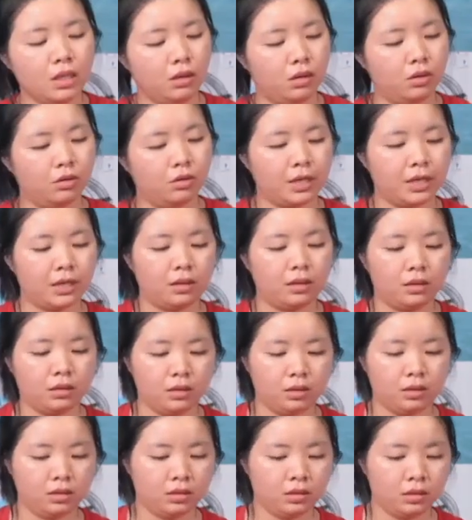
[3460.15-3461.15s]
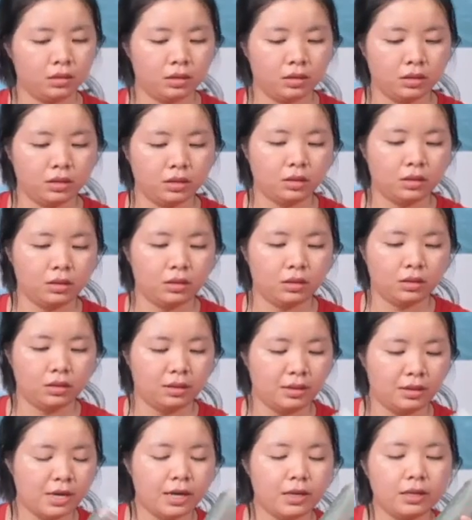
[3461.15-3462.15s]
Okay.
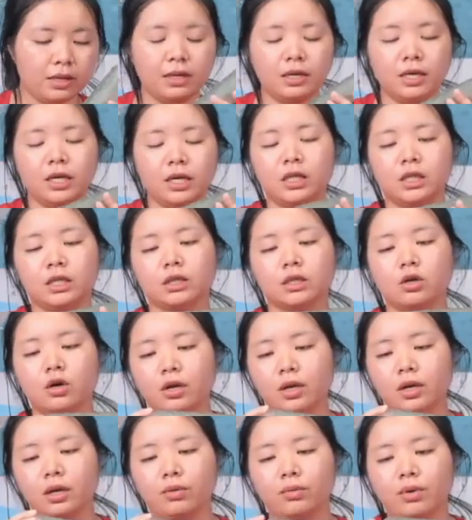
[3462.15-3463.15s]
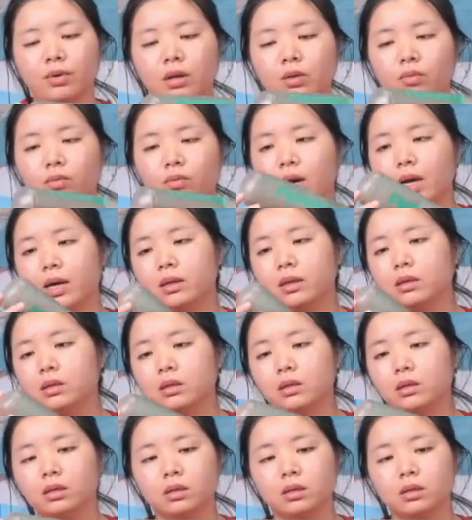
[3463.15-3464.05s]
Then he's got a round one.